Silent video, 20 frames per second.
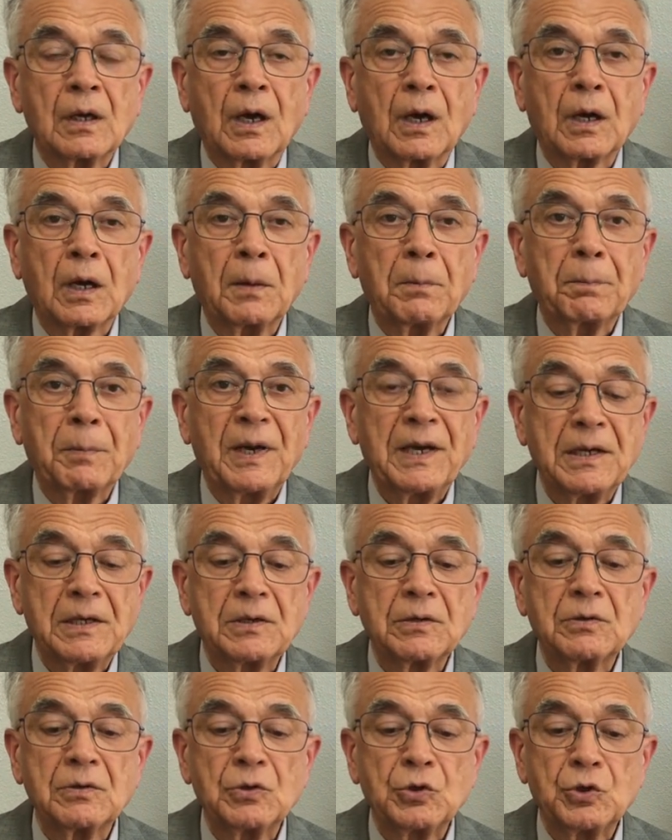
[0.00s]
A
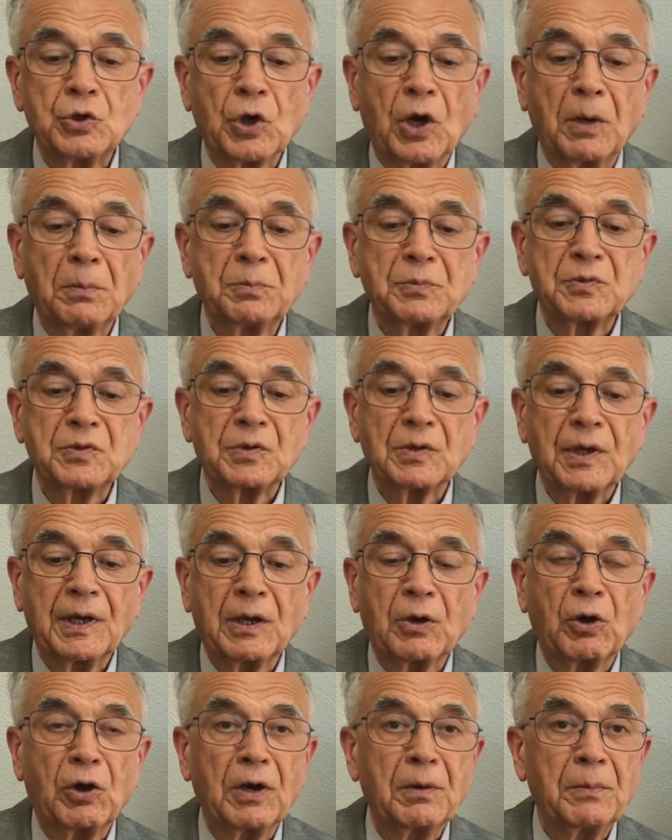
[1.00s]
complete jobs
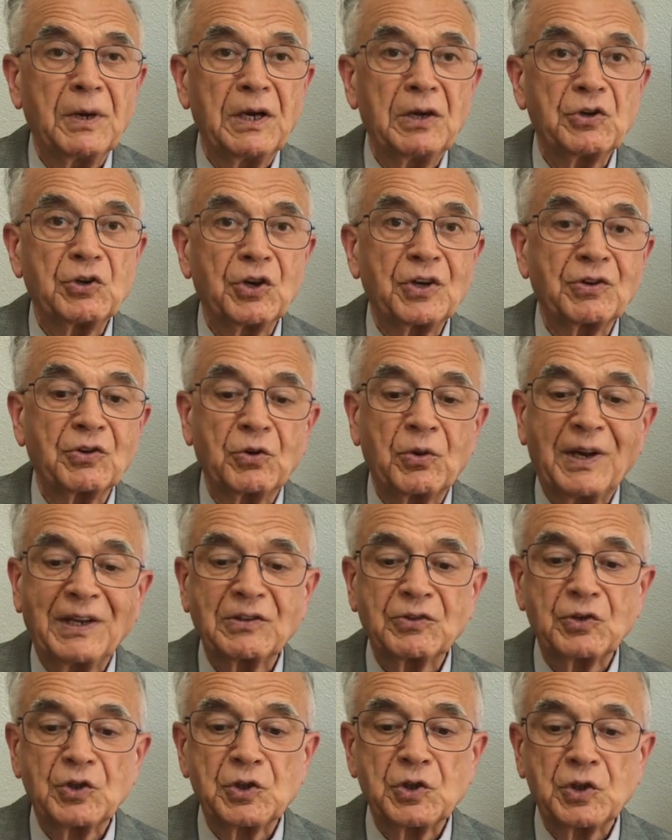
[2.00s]
economy, just
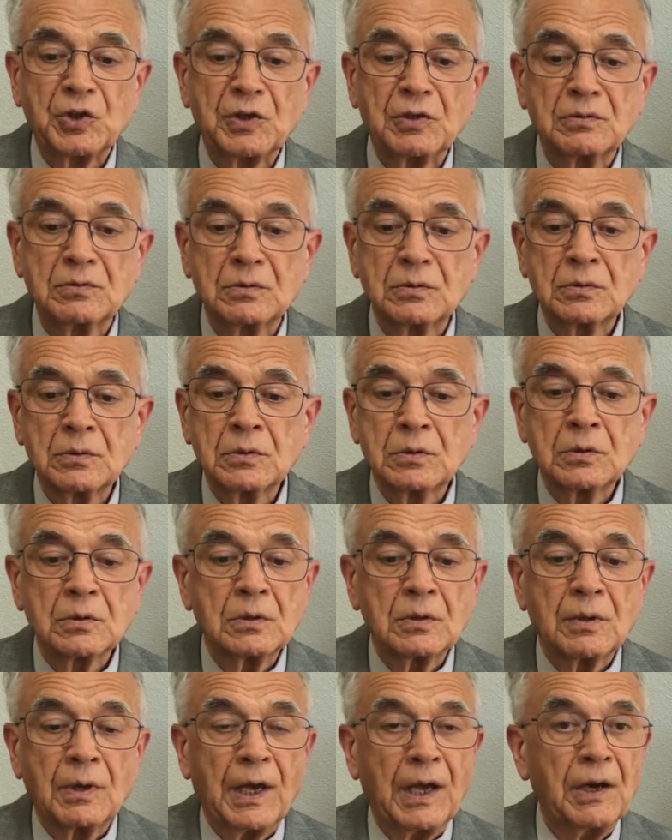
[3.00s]
transition,
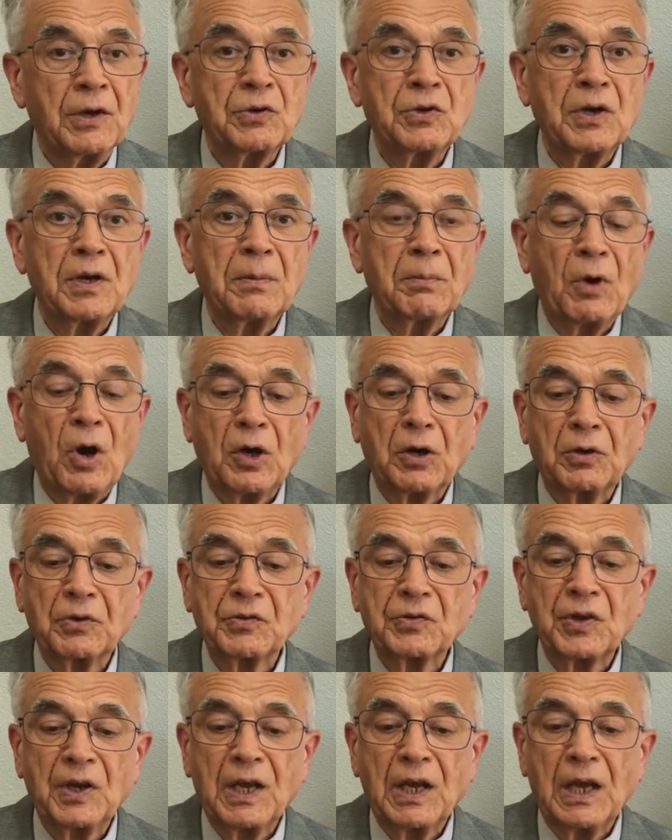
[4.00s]
energy
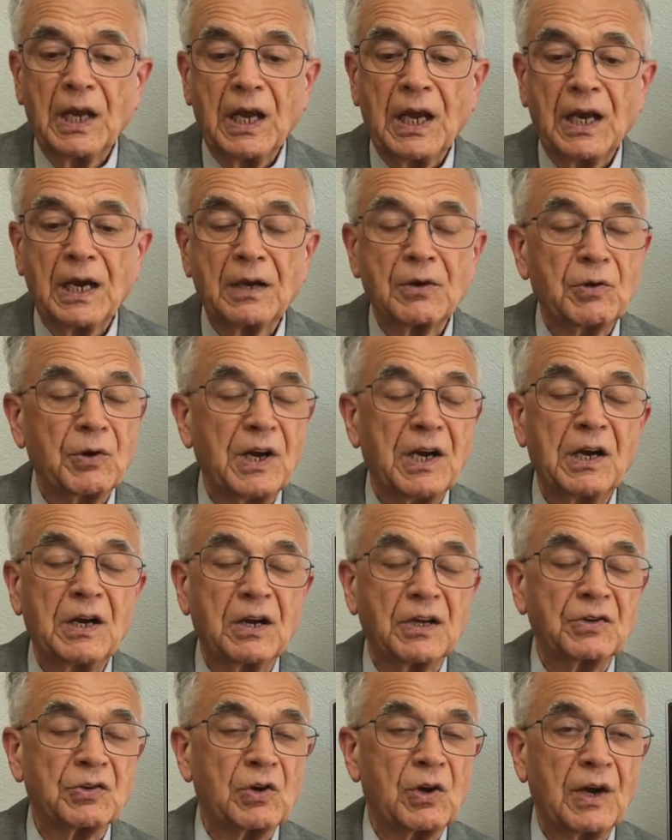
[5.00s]
democracy, and
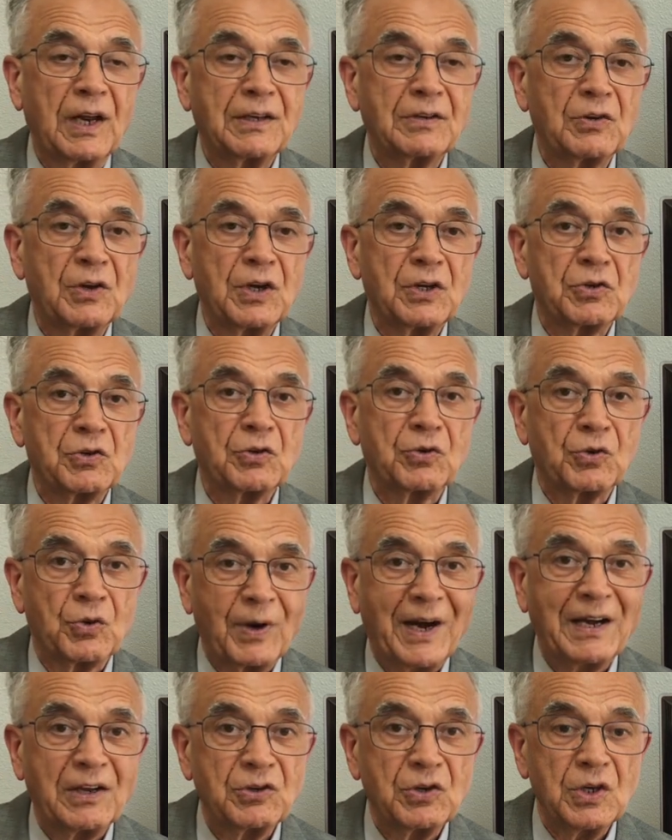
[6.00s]
reindustrialization
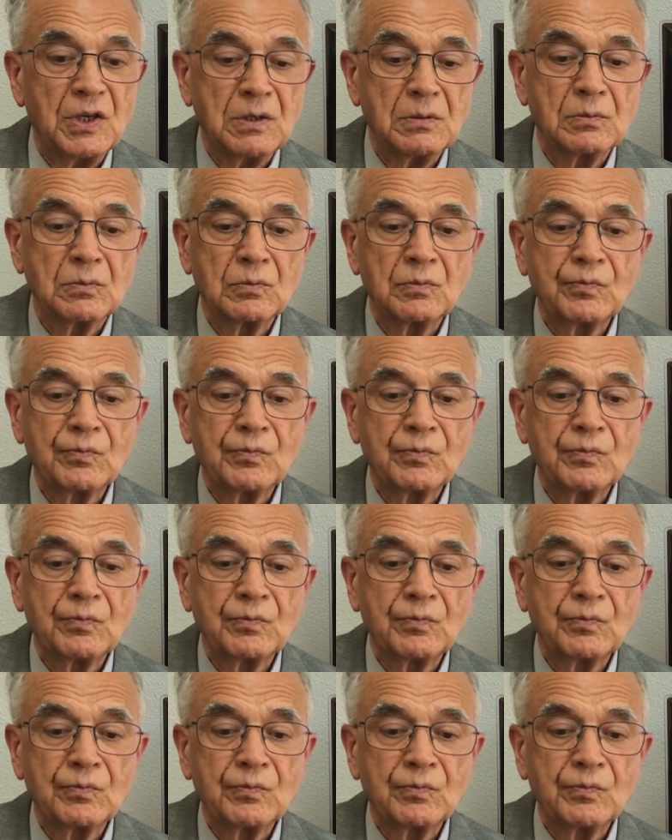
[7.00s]
strategy.